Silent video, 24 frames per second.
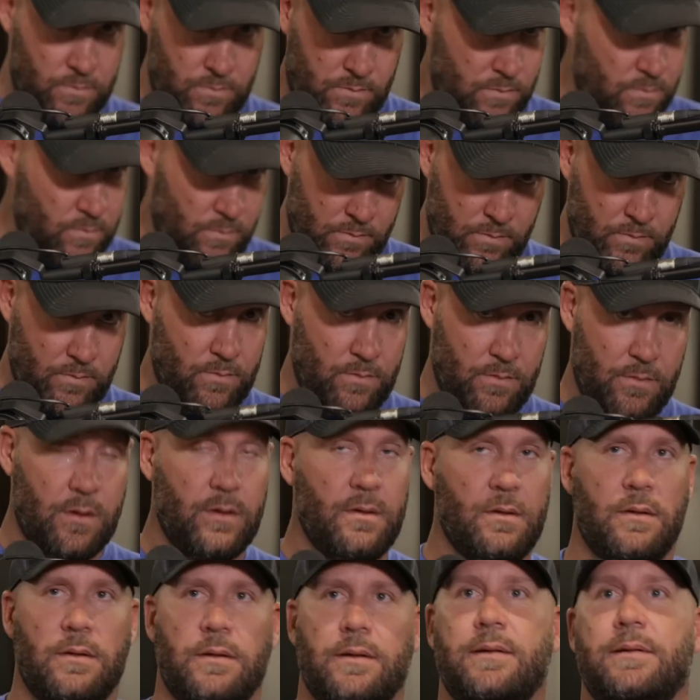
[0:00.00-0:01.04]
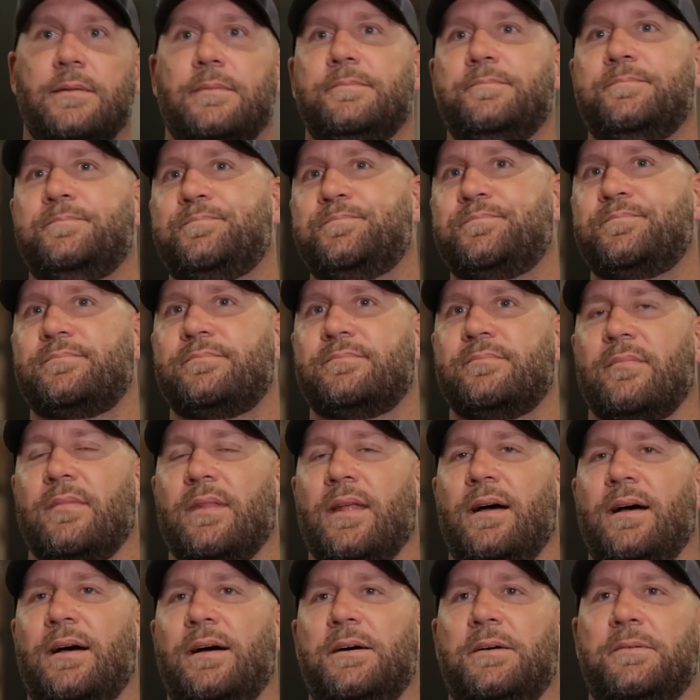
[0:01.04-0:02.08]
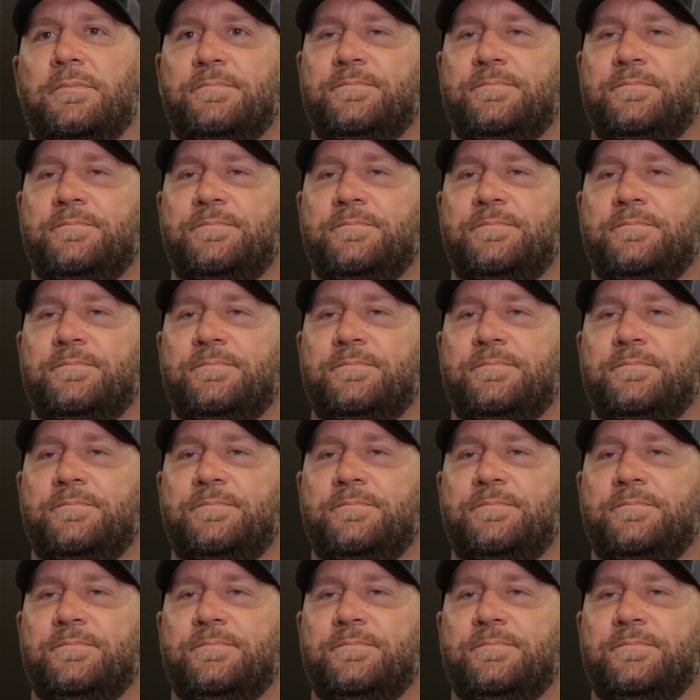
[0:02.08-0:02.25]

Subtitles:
Yeah, there you go. Look. I